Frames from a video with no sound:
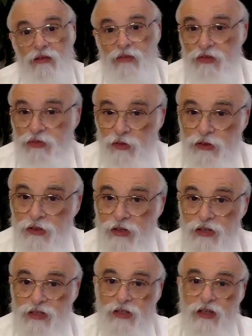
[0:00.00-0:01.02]
Before the
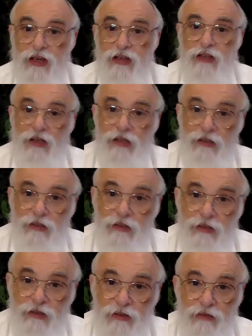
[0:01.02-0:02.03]
Rotzen kicked
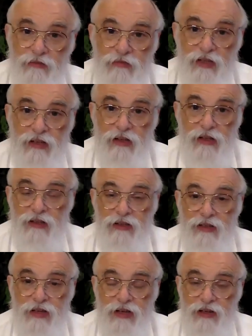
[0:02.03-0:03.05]
in, the intellect
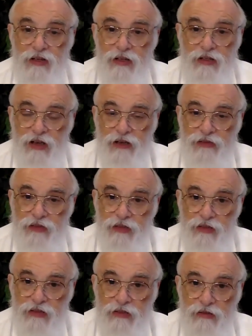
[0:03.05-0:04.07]
didn't say you need to have
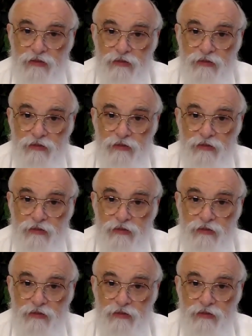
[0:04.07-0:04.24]
this.